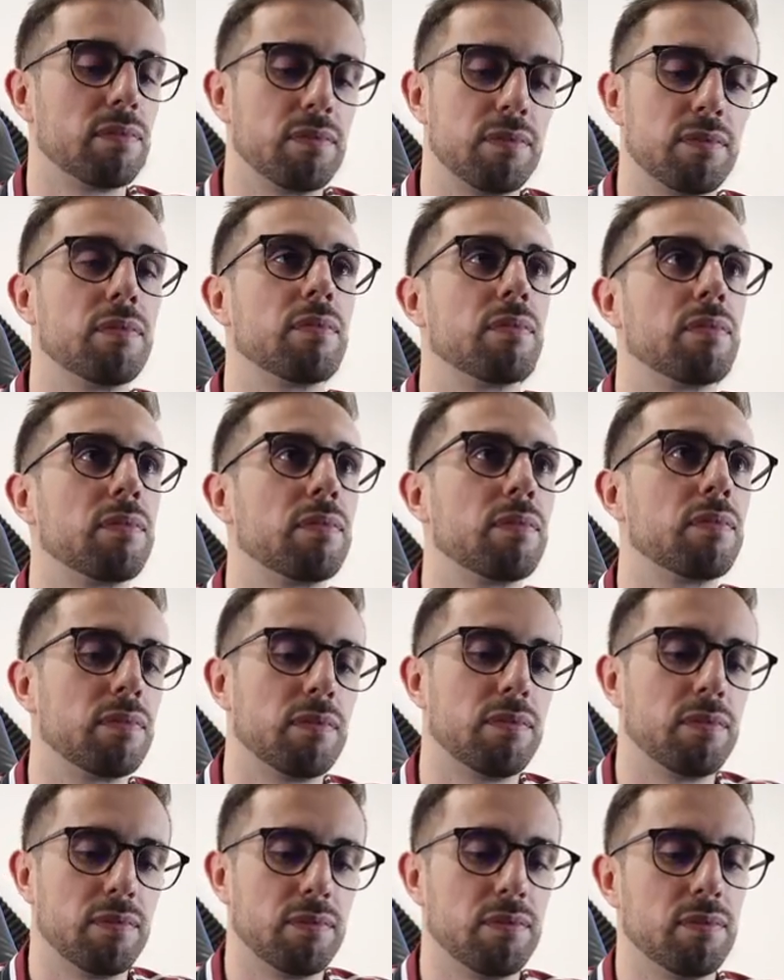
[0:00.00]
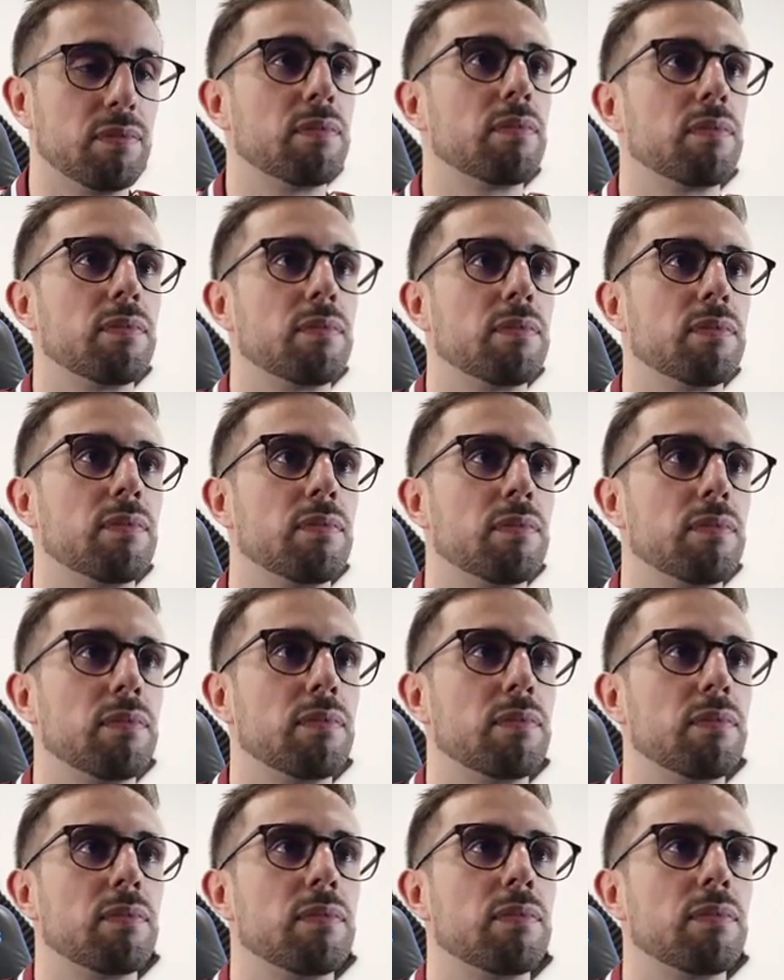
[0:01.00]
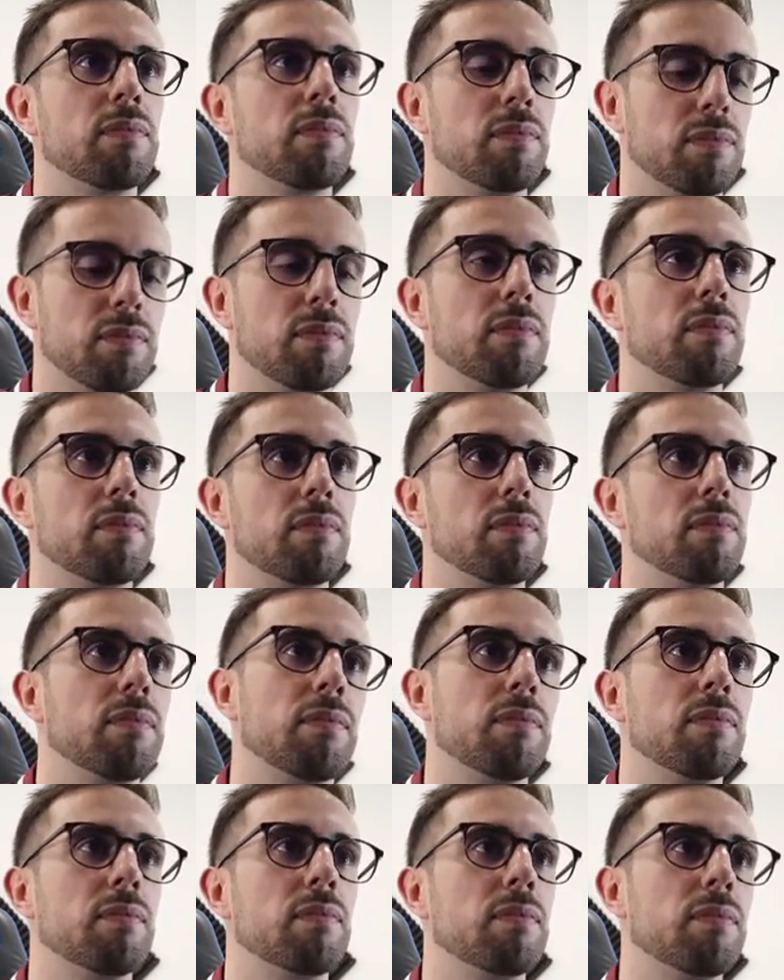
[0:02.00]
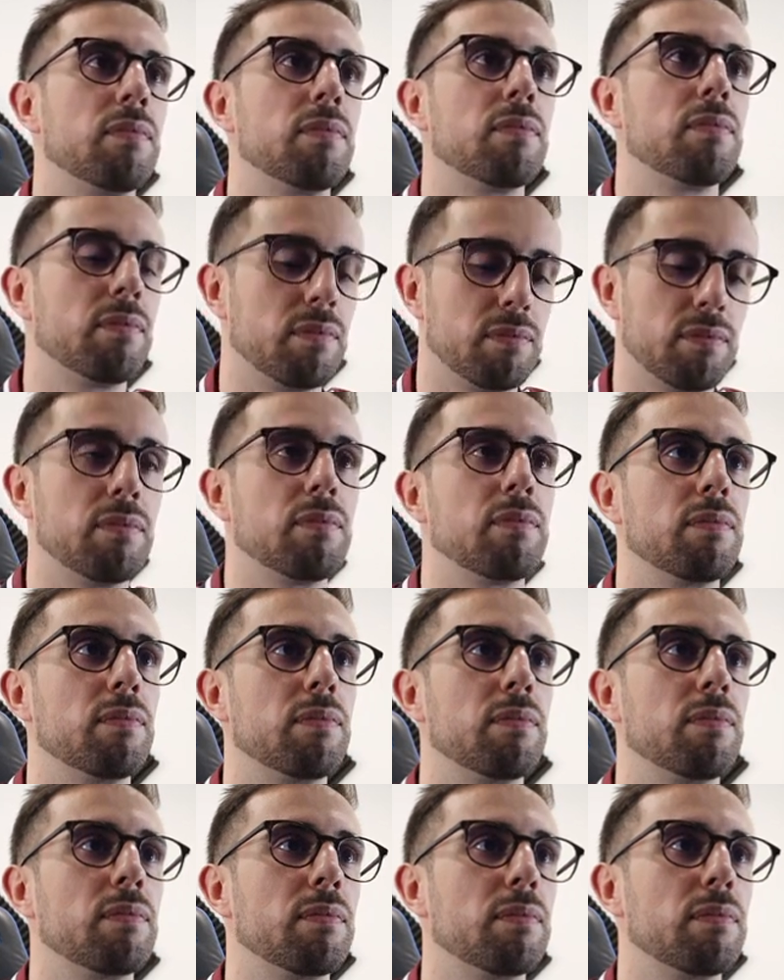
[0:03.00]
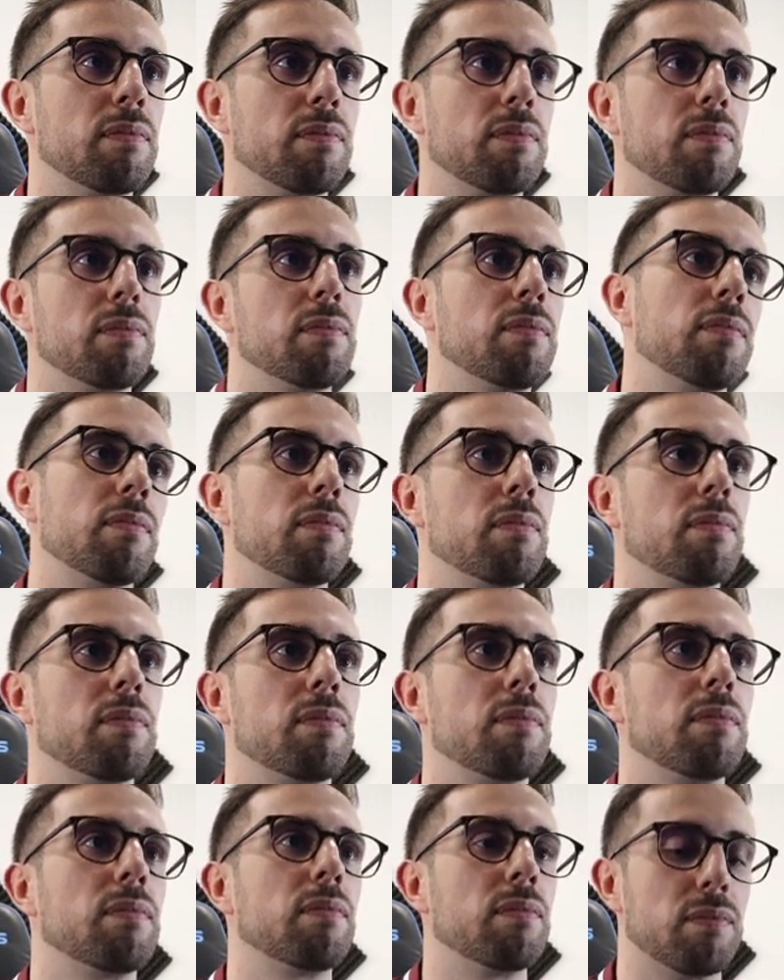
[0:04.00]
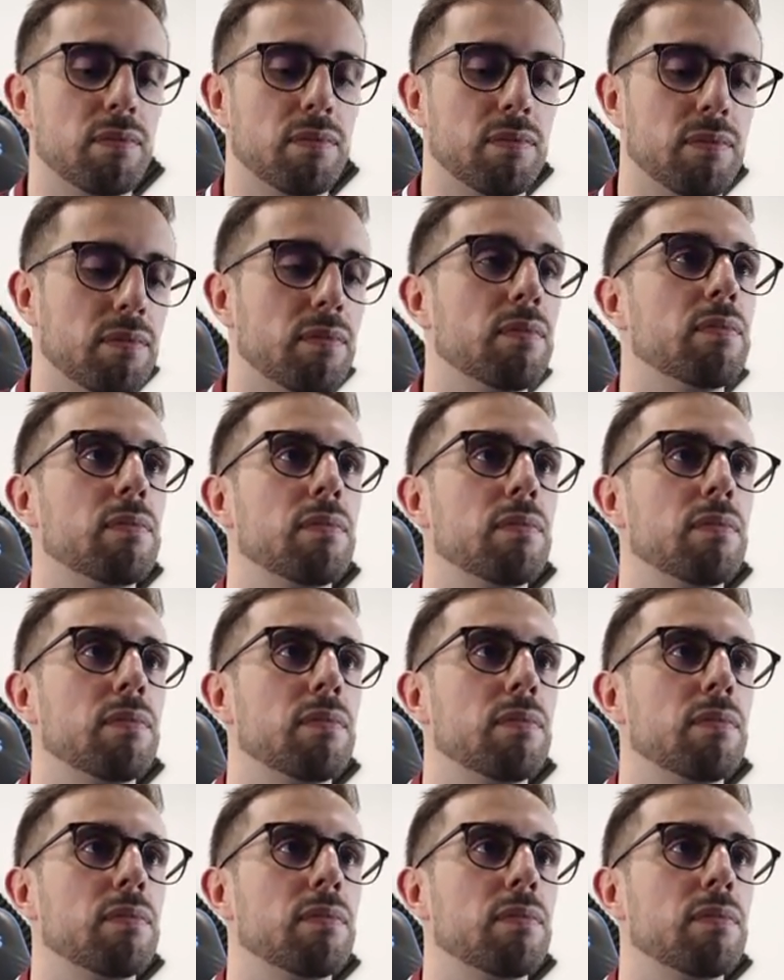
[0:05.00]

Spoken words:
Nothing is said.